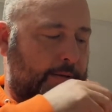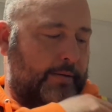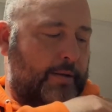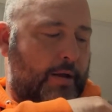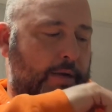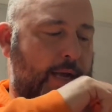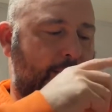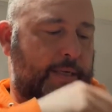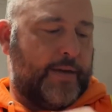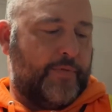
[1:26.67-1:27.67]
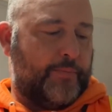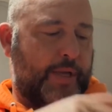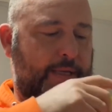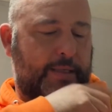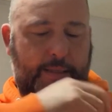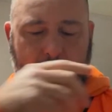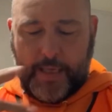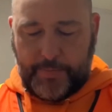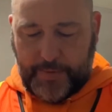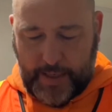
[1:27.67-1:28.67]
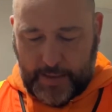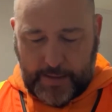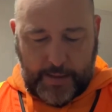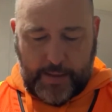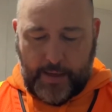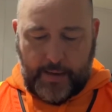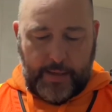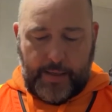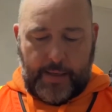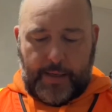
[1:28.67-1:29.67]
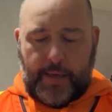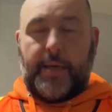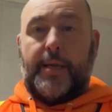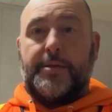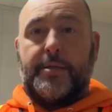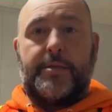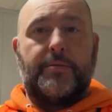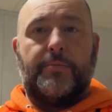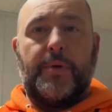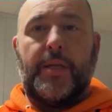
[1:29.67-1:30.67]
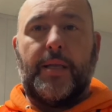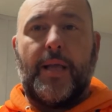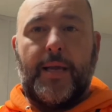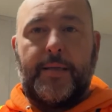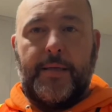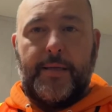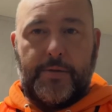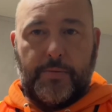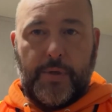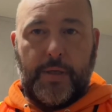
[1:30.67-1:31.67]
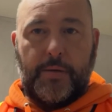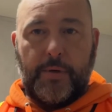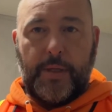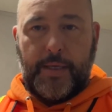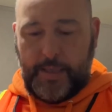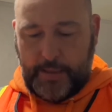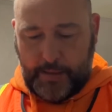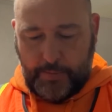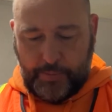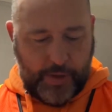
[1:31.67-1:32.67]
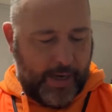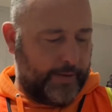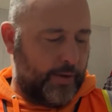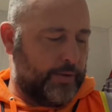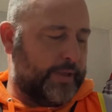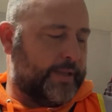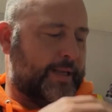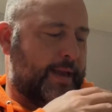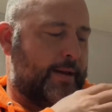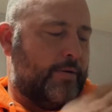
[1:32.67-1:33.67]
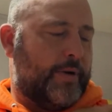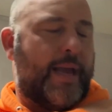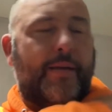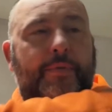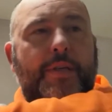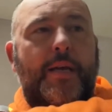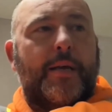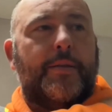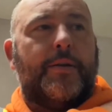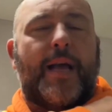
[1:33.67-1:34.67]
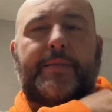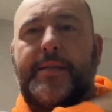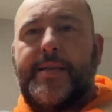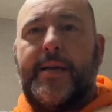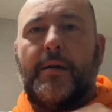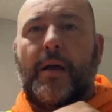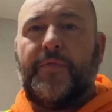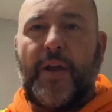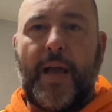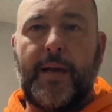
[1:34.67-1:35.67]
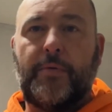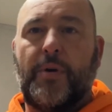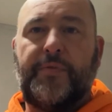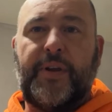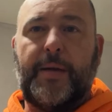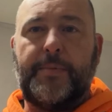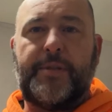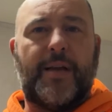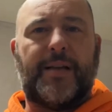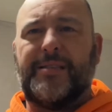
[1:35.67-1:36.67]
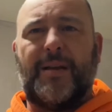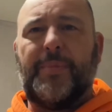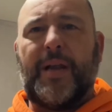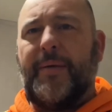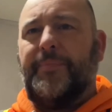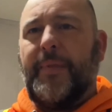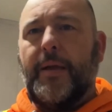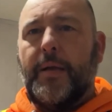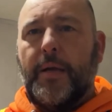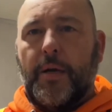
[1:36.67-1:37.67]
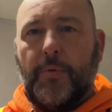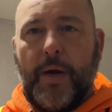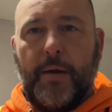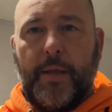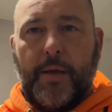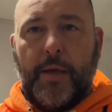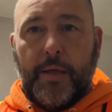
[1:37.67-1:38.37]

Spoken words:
all kinds of different places to keep things in there, and I just really like these. Really easy to put on. The only thing they don't have, they're not the tear off kind where if you get them stuck in something, but I'm rarely